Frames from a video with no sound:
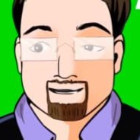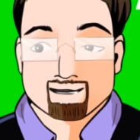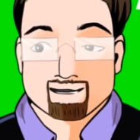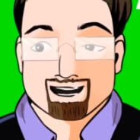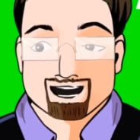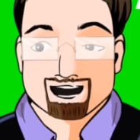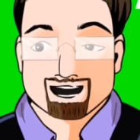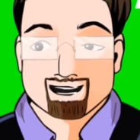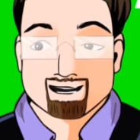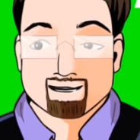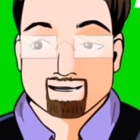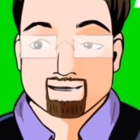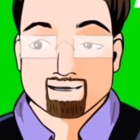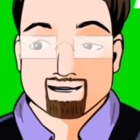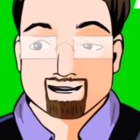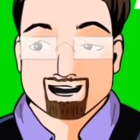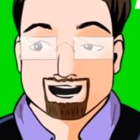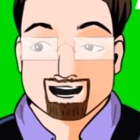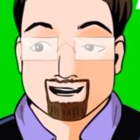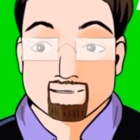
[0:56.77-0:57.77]
You can
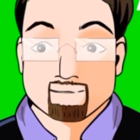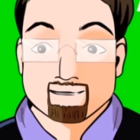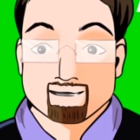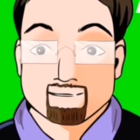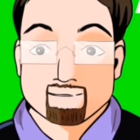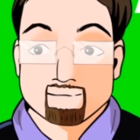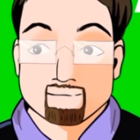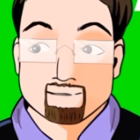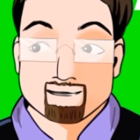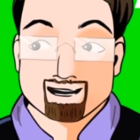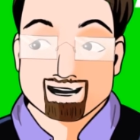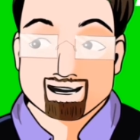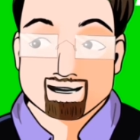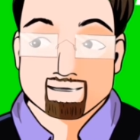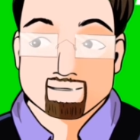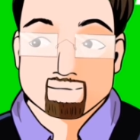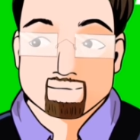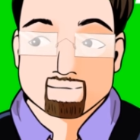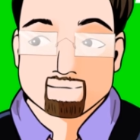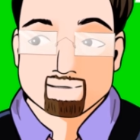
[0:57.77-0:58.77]
upload a
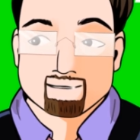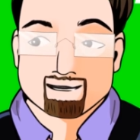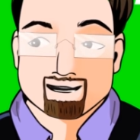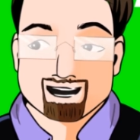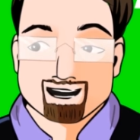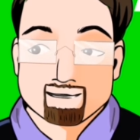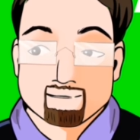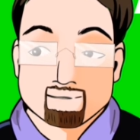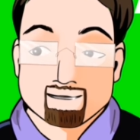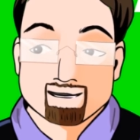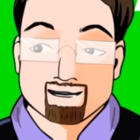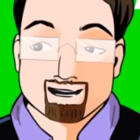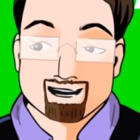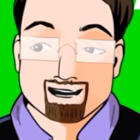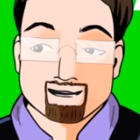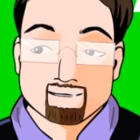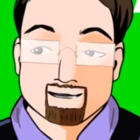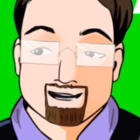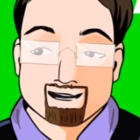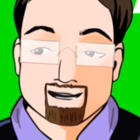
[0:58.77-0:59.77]
video, upload
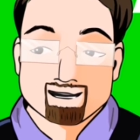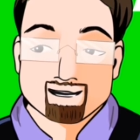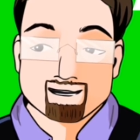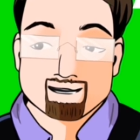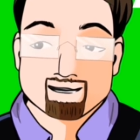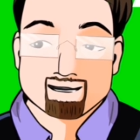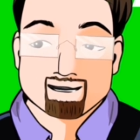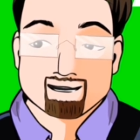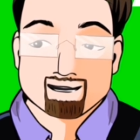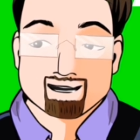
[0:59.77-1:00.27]
an image,